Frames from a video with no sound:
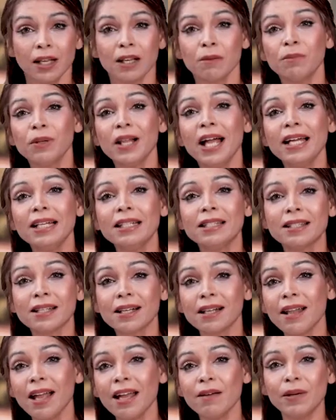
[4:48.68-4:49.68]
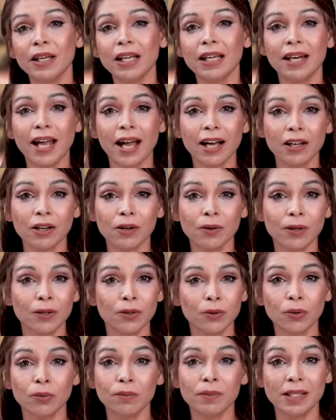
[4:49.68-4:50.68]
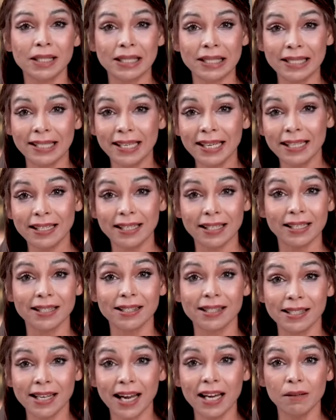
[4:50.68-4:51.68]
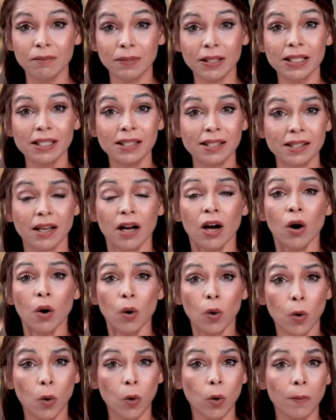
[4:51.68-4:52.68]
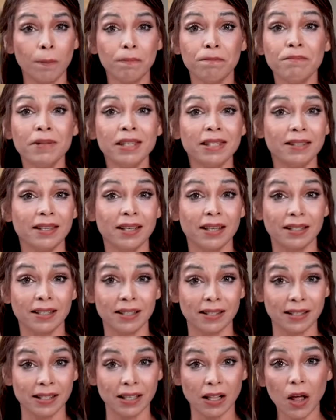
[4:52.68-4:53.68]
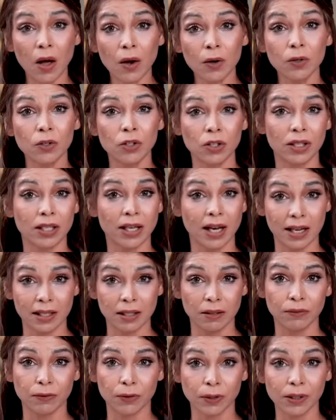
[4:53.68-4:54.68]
Complaints claiming inaccurate or misleading statements or missing disclosure data, for